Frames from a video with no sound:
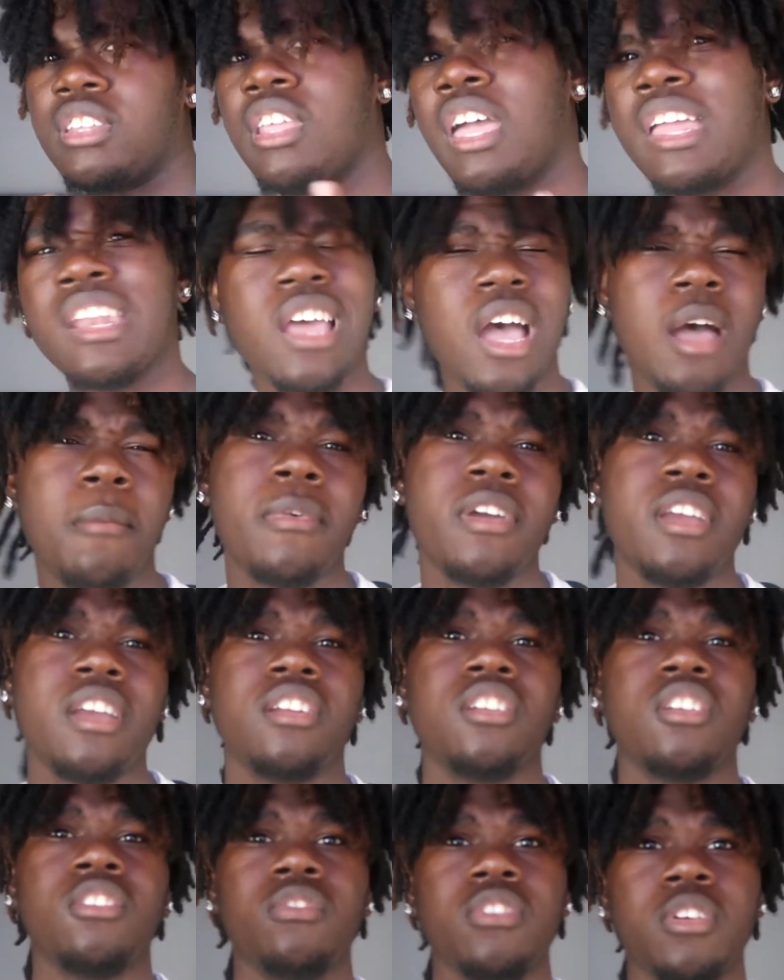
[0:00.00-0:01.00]
I dyed my hair
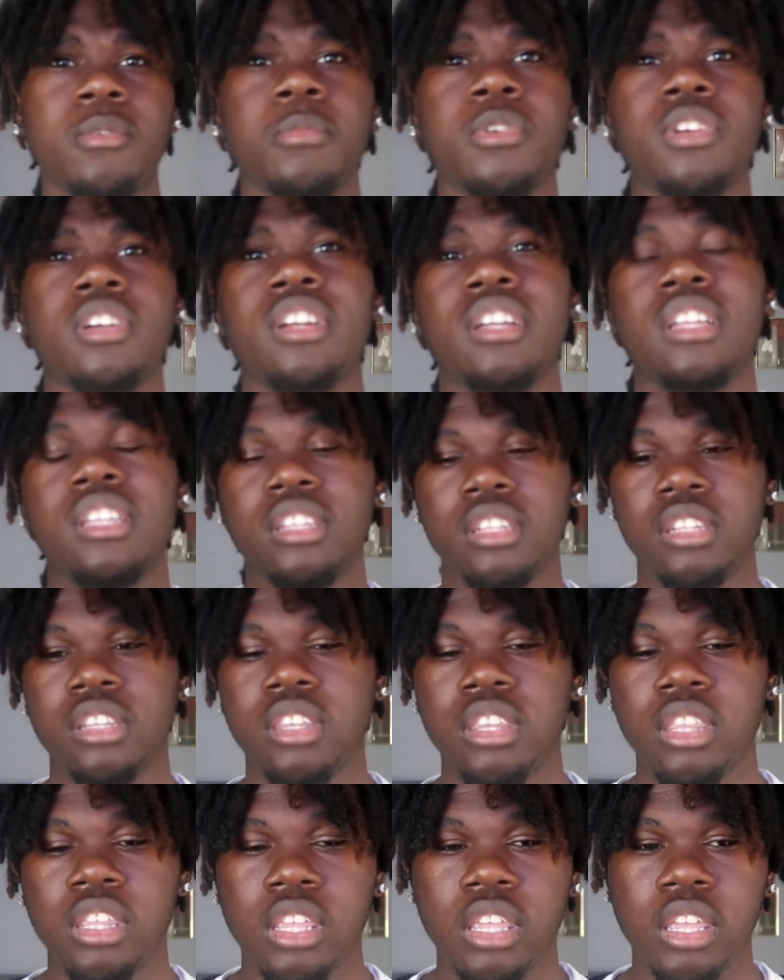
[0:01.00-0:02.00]
in November, and
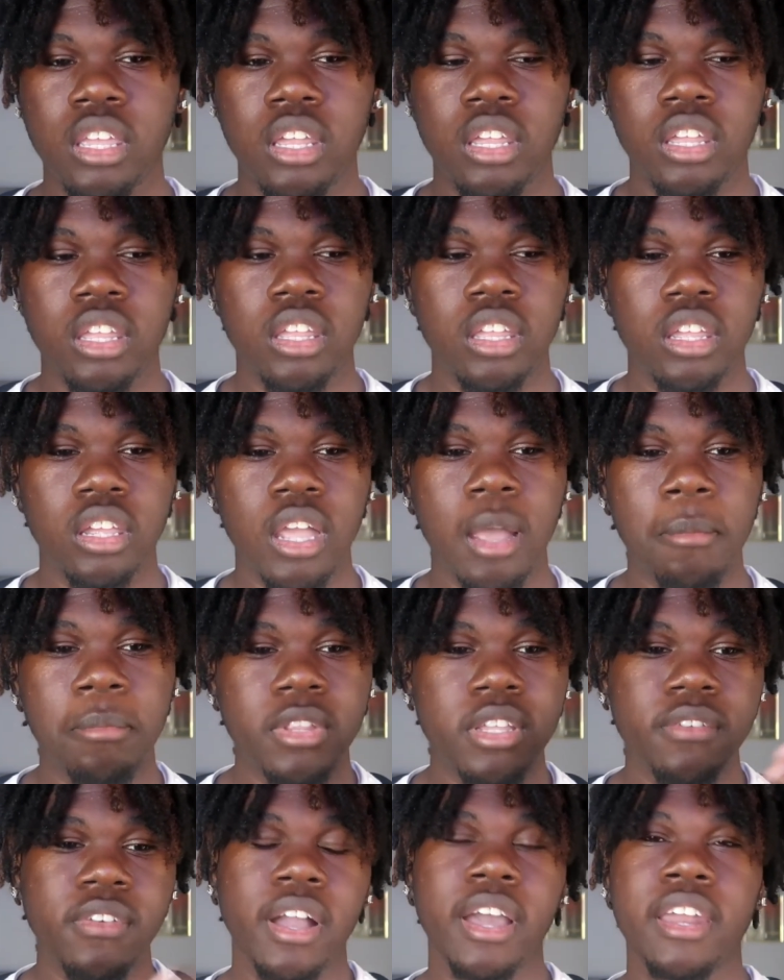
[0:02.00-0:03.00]
then I
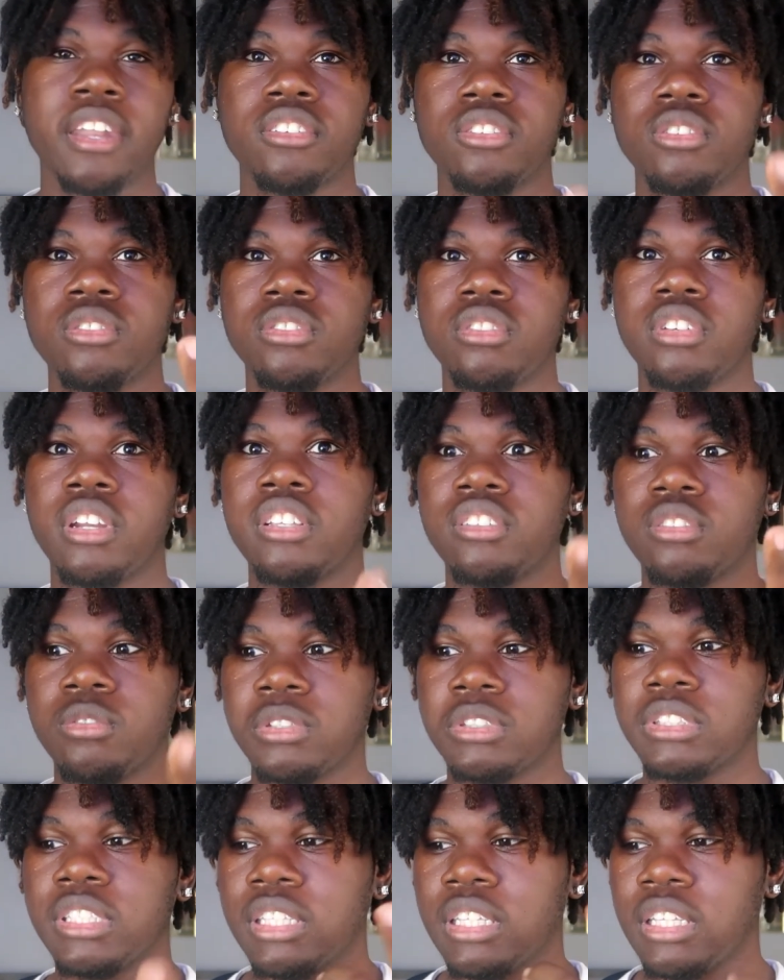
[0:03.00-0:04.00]
believe I got a two-strand
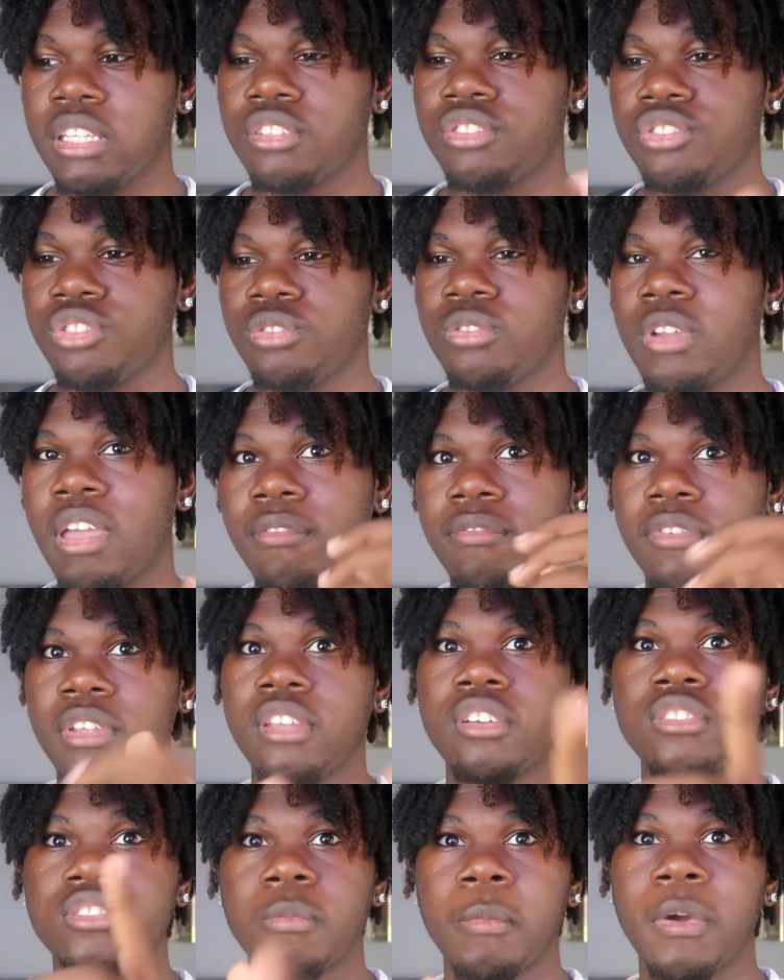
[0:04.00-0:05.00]
twisted then too. That
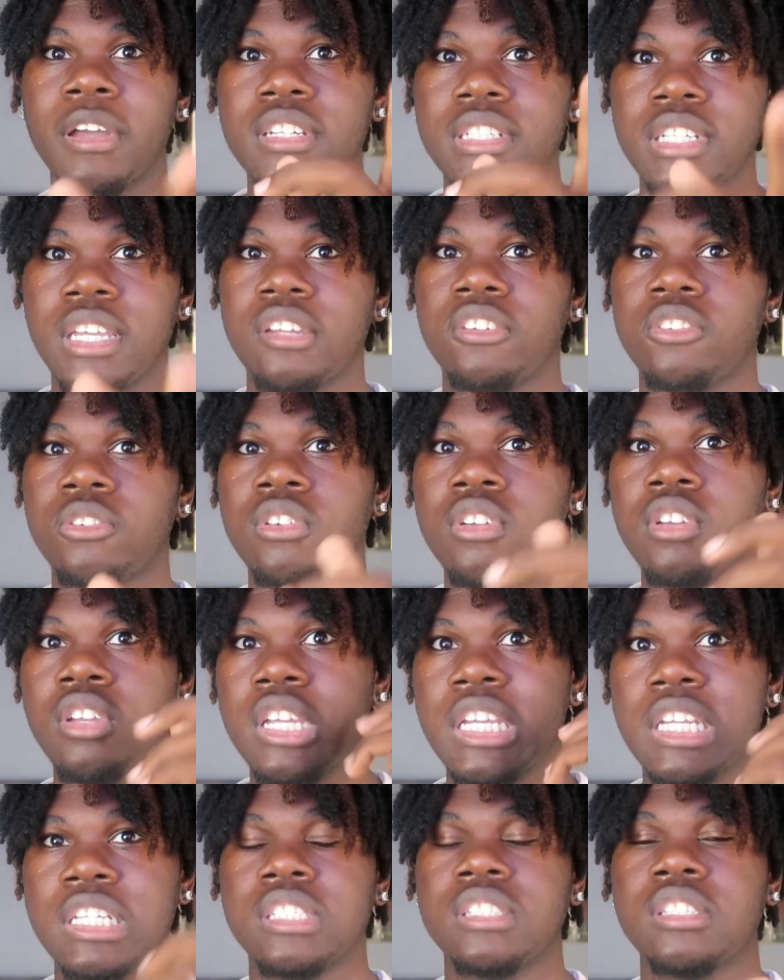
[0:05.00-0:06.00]
video's on my channel.
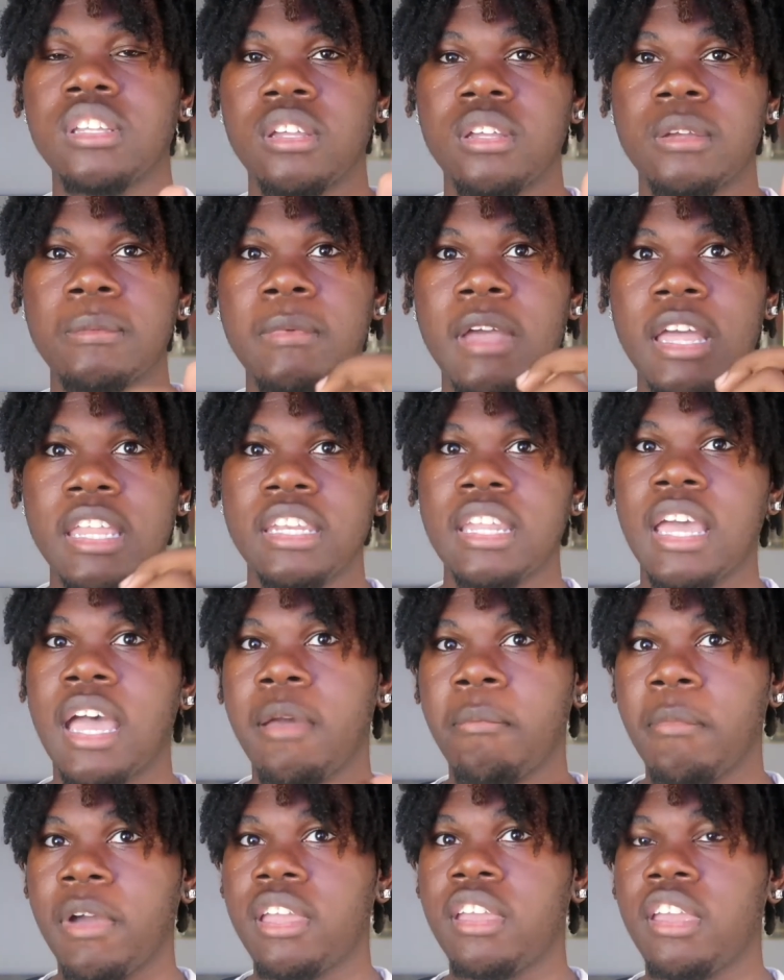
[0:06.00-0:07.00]
It's I
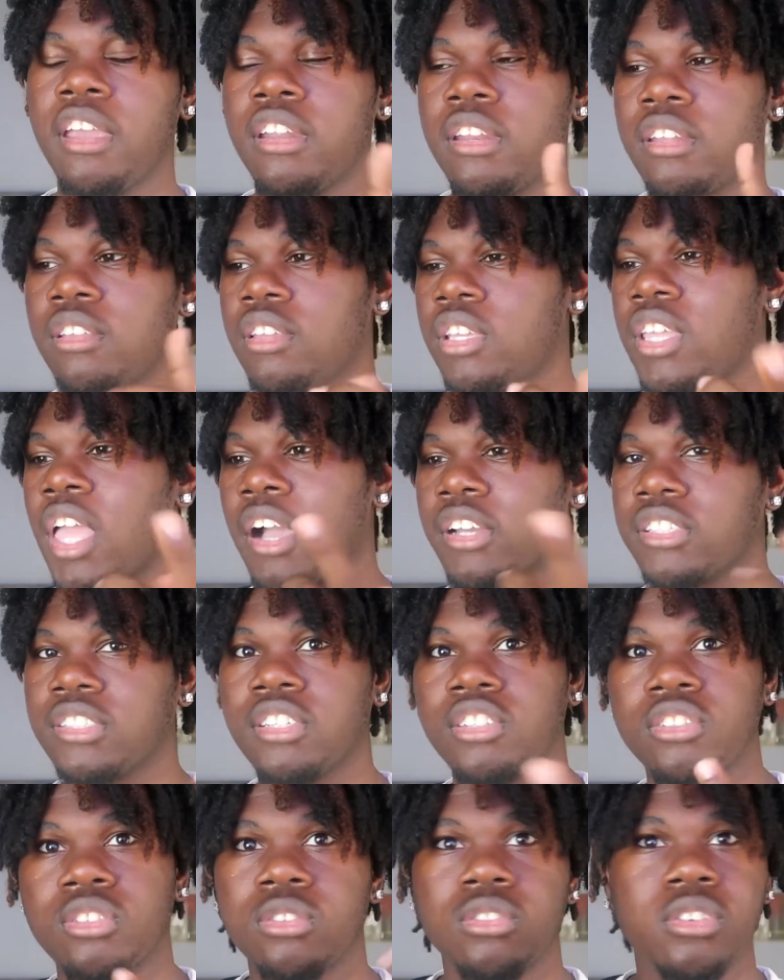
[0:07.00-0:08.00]
dyed my hair. Y'all can
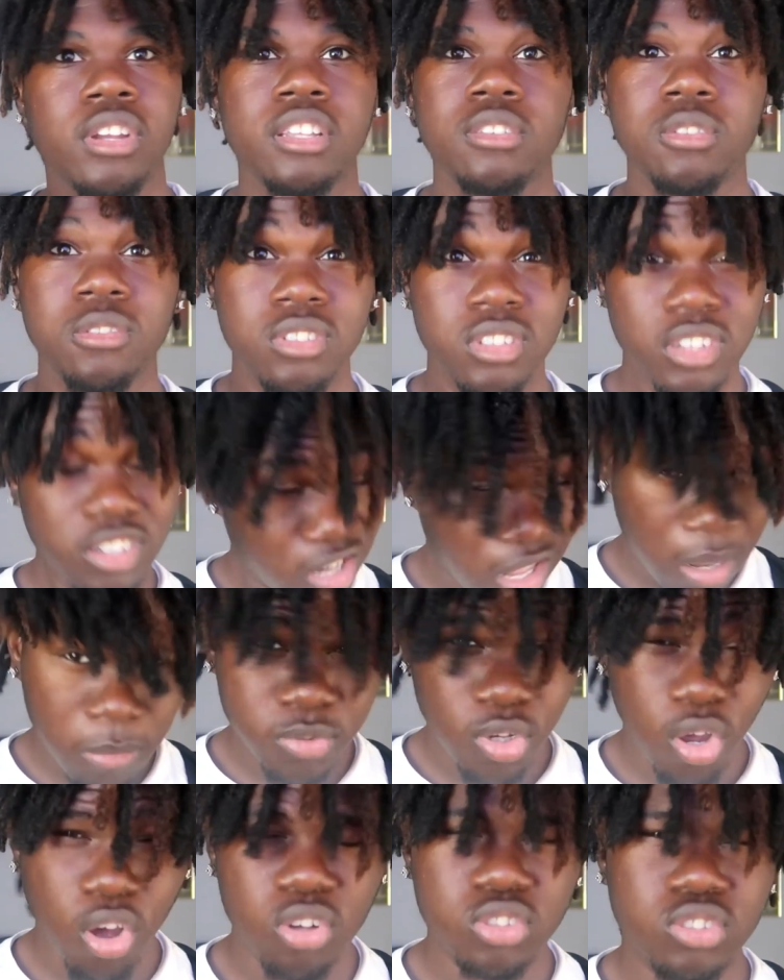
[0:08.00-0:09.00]
see the two-strand twist in there. That
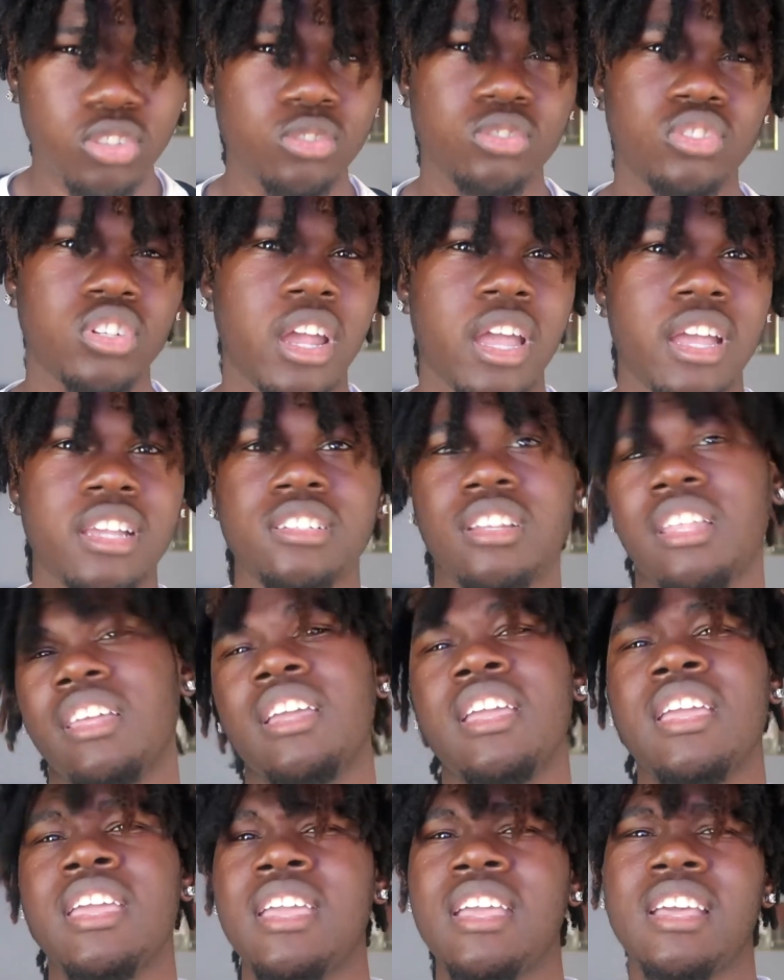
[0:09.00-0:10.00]
was also trash.
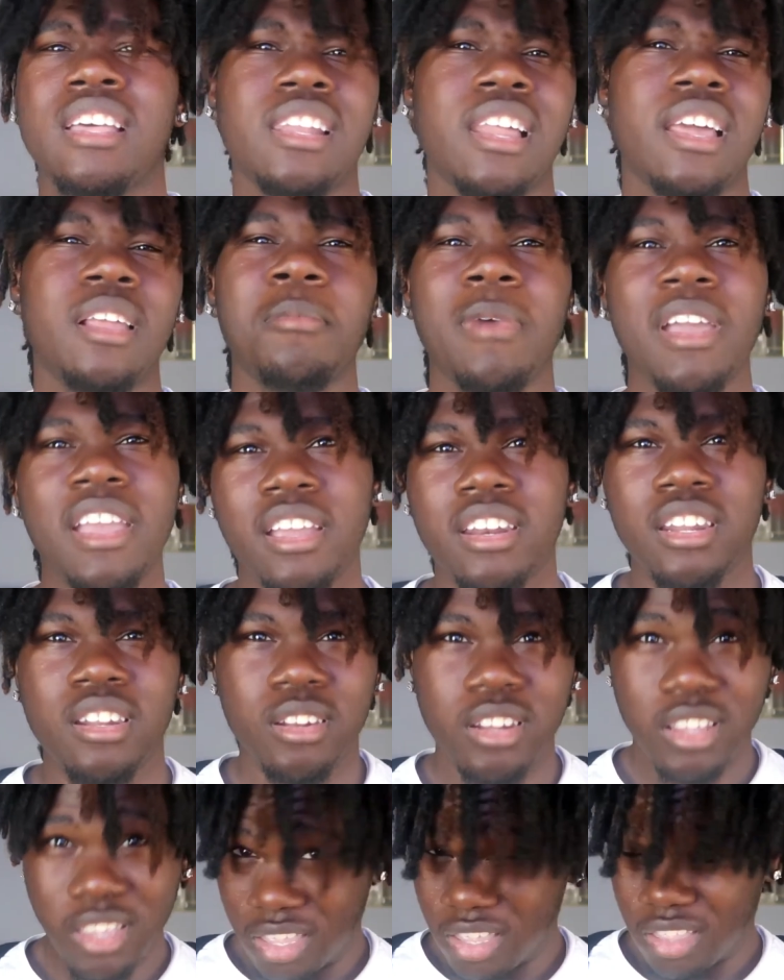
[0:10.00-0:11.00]
Like my hair
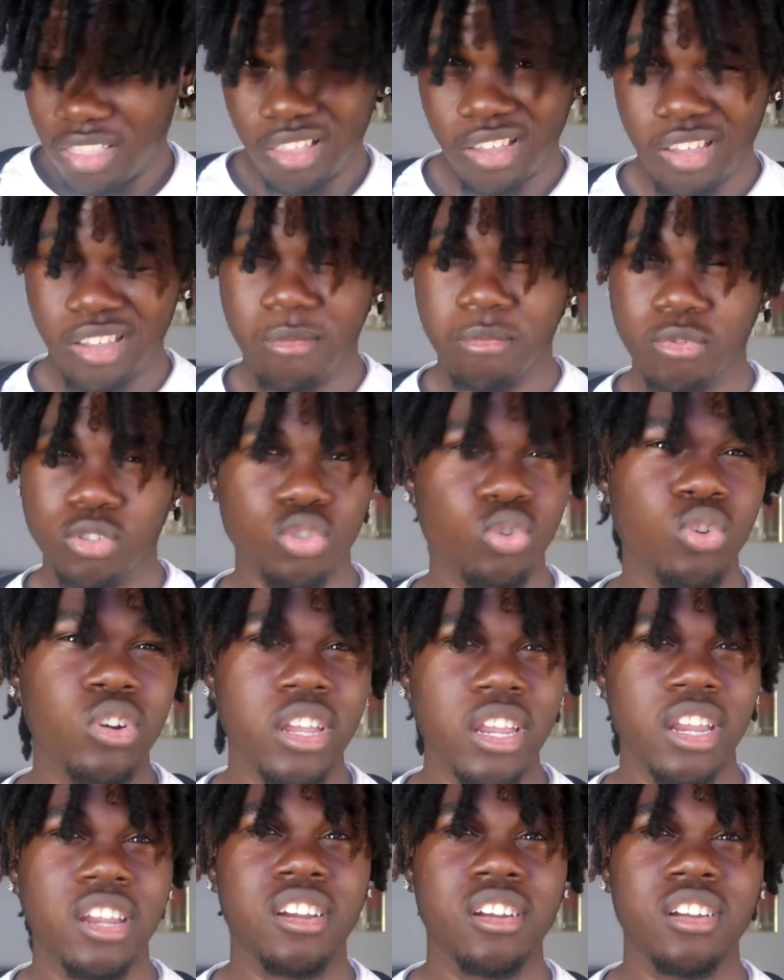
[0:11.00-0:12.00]
didn't, like
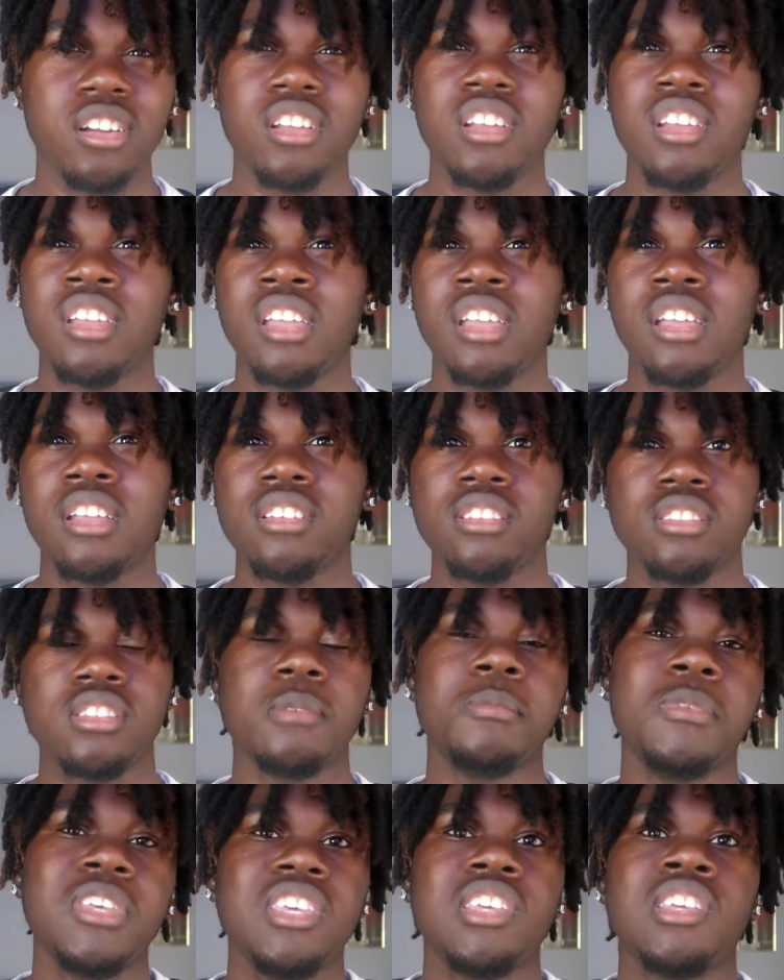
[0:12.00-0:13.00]
short hair,
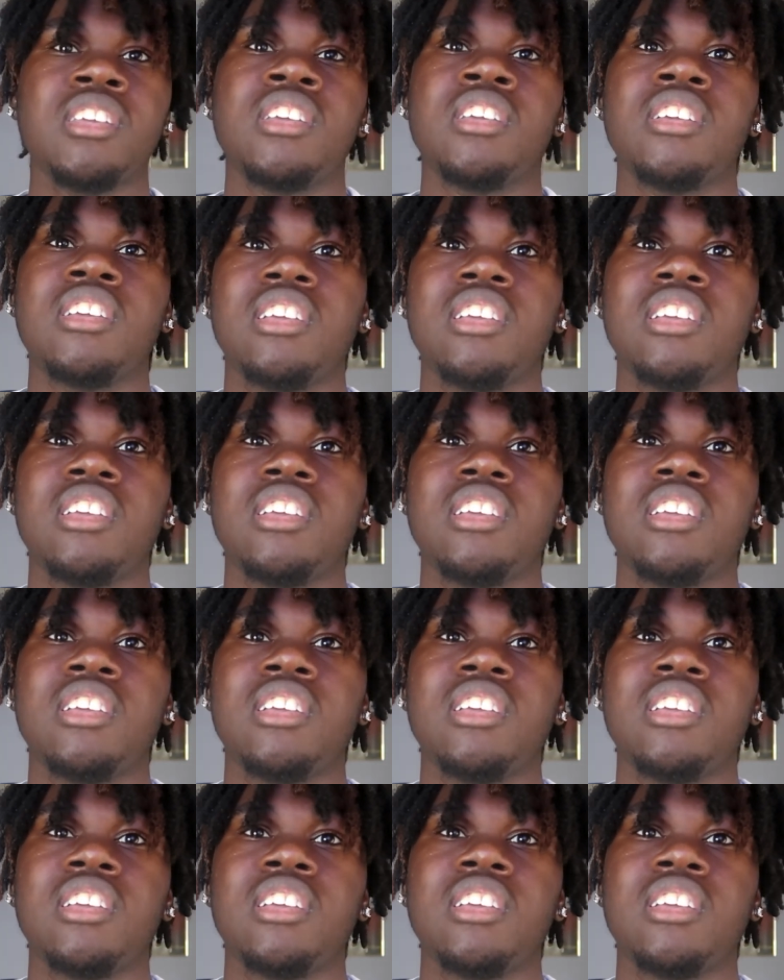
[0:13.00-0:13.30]
to me,